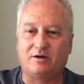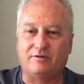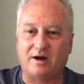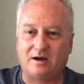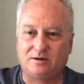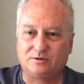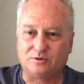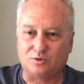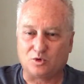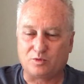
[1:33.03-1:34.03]

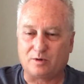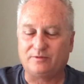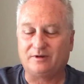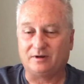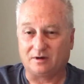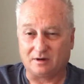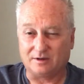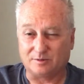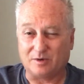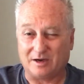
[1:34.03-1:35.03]
around your property and
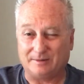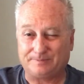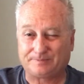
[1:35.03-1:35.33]
close by.